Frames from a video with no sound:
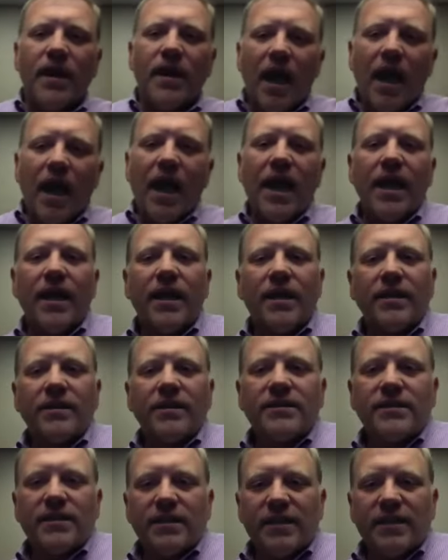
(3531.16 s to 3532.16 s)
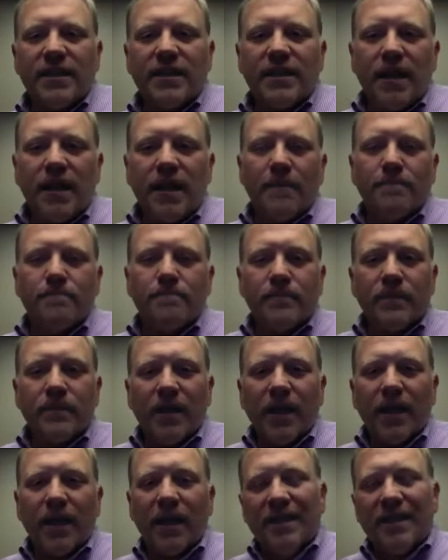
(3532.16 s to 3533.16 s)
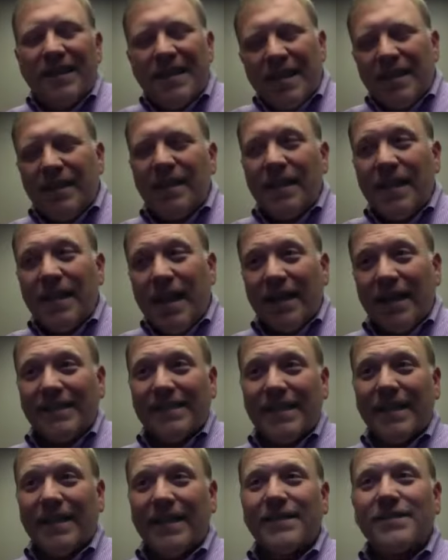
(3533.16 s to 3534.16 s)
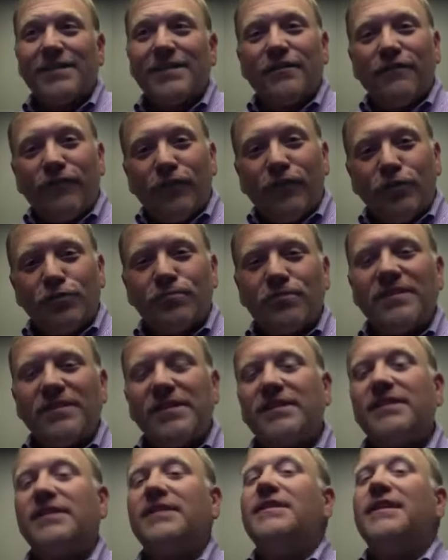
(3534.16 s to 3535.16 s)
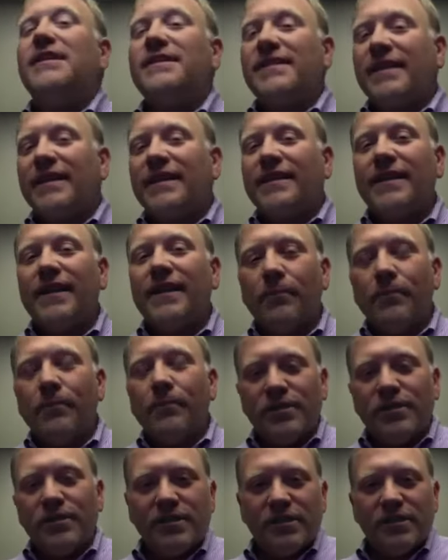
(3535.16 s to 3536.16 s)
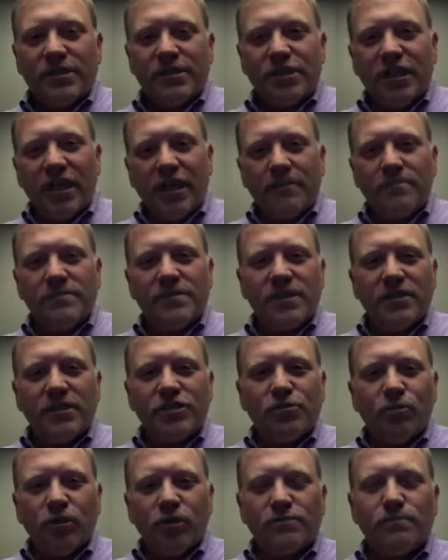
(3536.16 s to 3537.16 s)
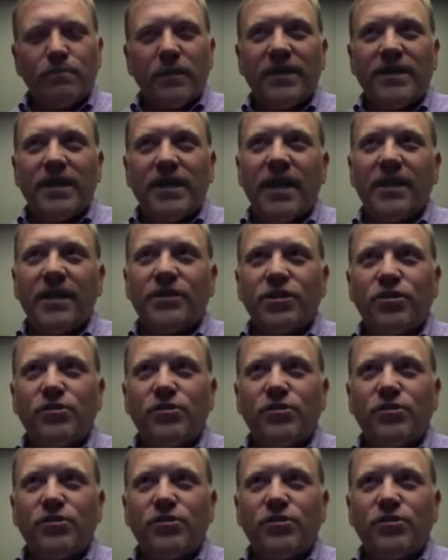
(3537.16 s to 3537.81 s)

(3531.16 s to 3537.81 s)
And then the next thing is if the virtual assistant doesn't get the numbers, she comes in, she works Monday,